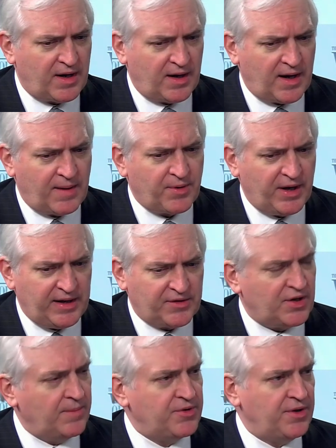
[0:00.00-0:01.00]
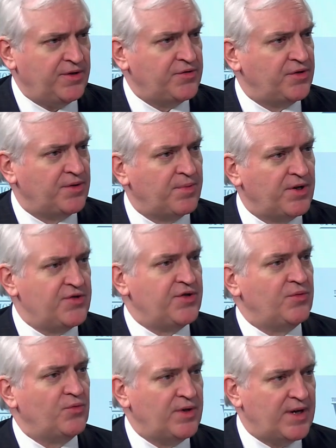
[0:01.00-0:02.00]
operating assumption, is that the
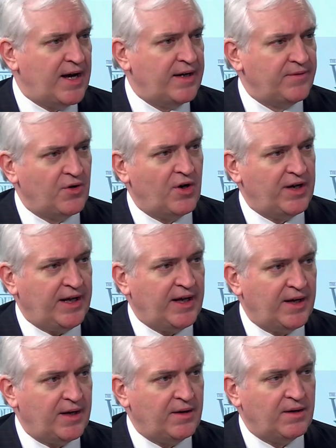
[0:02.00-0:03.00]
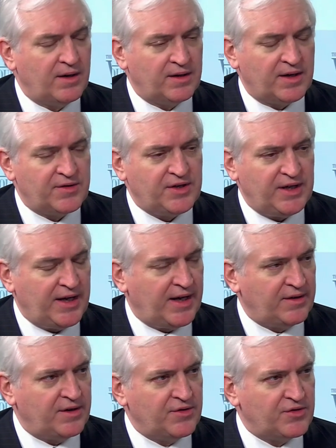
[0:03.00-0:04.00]
president would not have gone ahead unless he
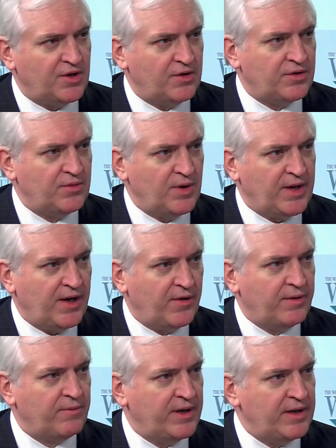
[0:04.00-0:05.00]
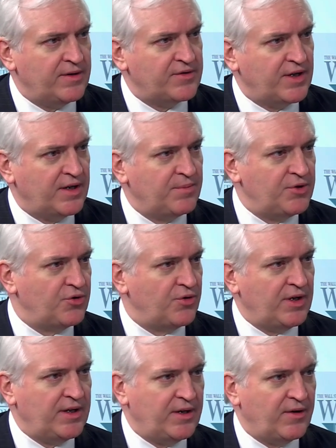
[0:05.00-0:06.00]
had consulted with Harry Reid, the Senate
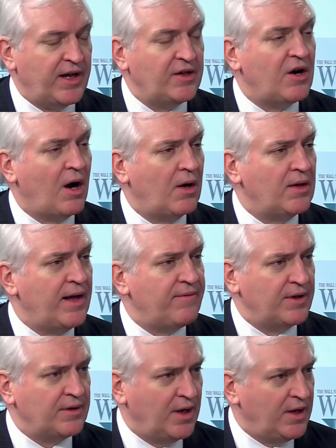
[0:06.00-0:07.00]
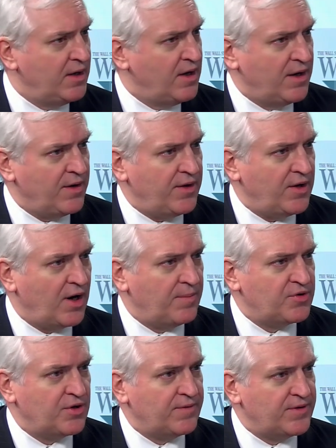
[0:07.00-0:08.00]
Majority Leader, and Carl Levin, the
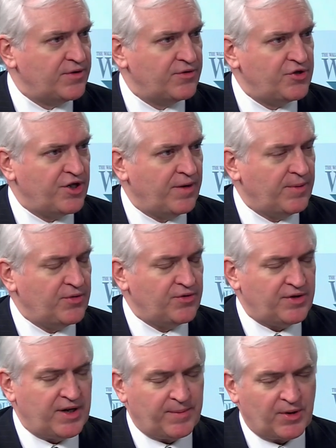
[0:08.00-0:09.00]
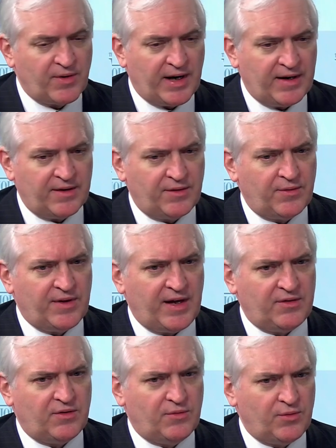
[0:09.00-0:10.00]
Armed Services Chairman, who's a Democrat, and
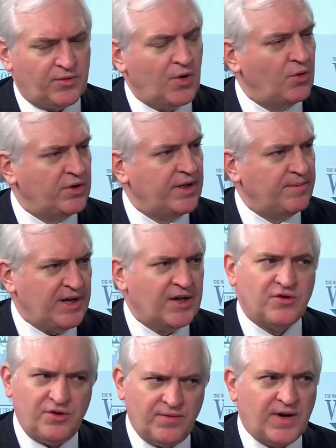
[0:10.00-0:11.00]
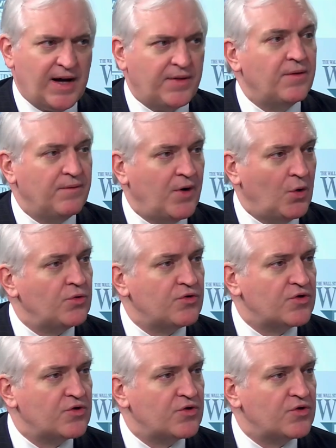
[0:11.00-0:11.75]
who told him, yes, you've got the votes.